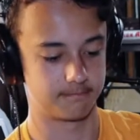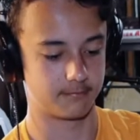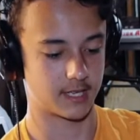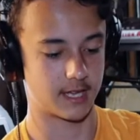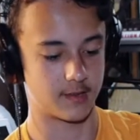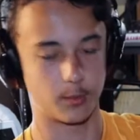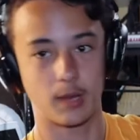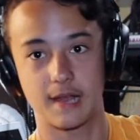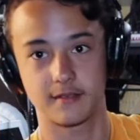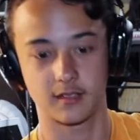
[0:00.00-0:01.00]
Again, the
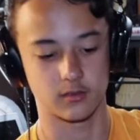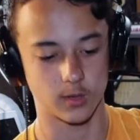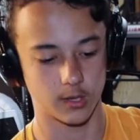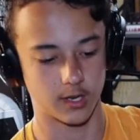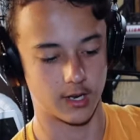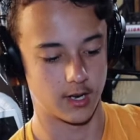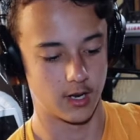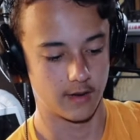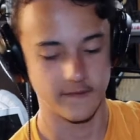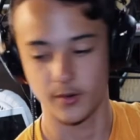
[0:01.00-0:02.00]
plastic is really
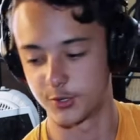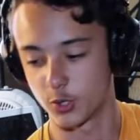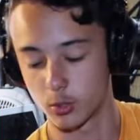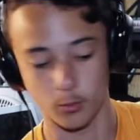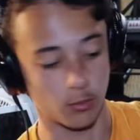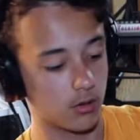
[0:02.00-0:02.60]
very durable.